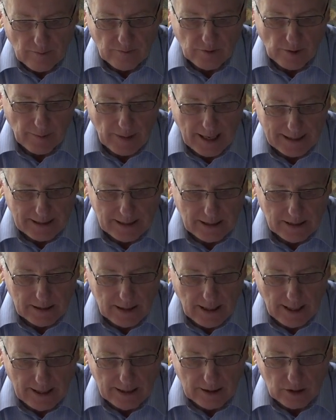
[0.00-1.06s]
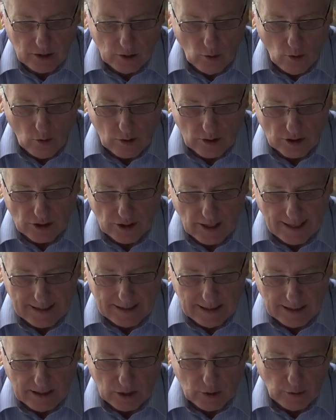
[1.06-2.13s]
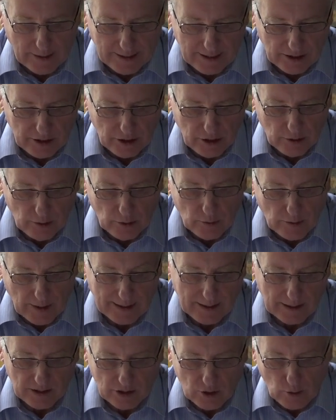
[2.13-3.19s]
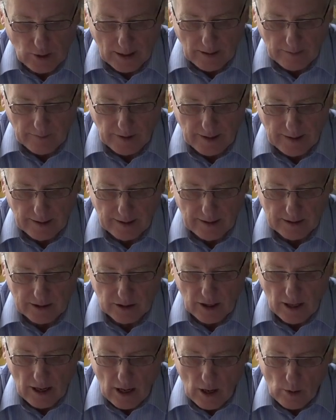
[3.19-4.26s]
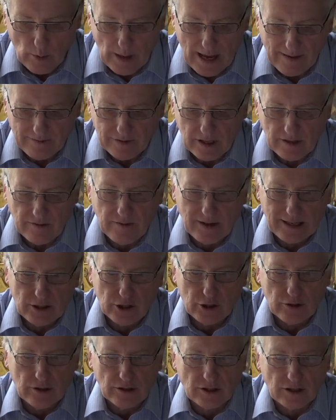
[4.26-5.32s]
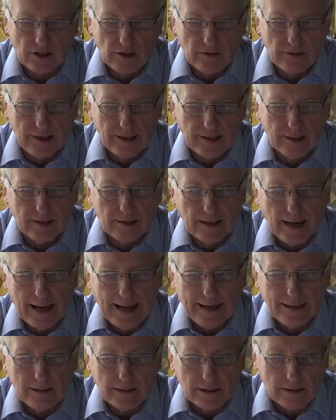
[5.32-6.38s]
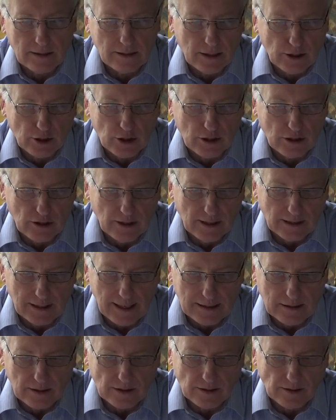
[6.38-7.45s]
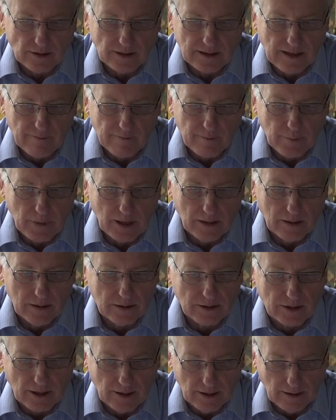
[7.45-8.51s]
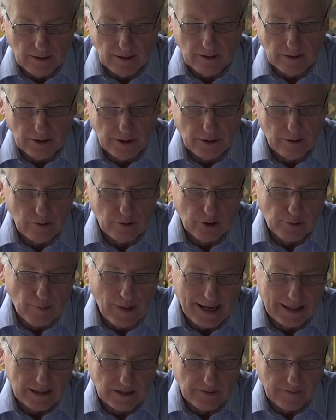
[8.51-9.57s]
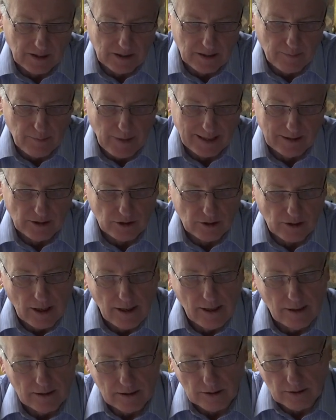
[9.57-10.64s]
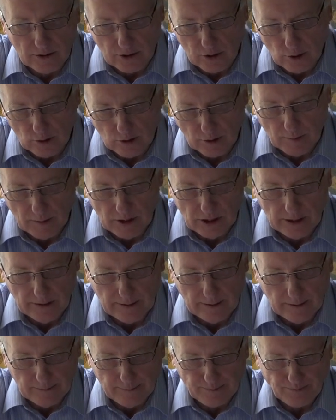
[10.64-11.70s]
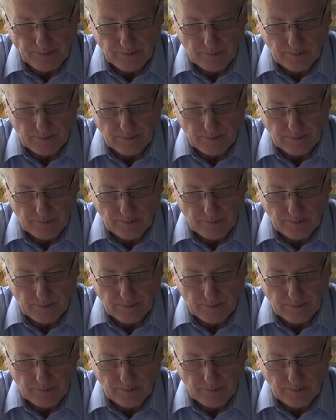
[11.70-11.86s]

From 1910 to August 1922, that is 12 years, we have an adventurous career and, in addition to his letters and 7 pillars, a huge mass of independent source material.